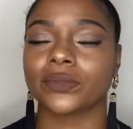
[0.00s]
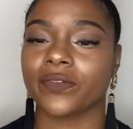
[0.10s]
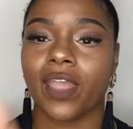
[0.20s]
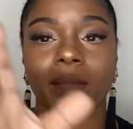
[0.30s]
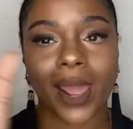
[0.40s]
but
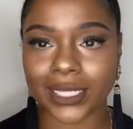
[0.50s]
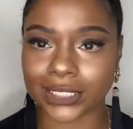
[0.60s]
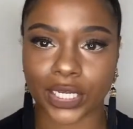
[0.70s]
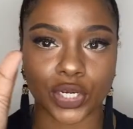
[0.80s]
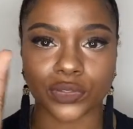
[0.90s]
if anybody is
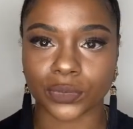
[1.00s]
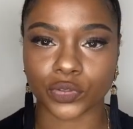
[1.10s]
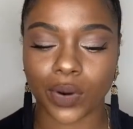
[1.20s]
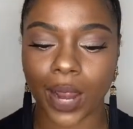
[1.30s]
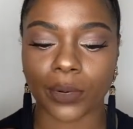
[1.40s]
like a new
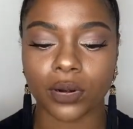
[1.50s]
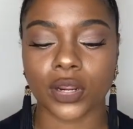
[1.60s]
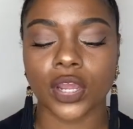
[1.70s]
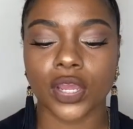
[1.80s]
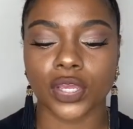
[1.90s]
subscriber,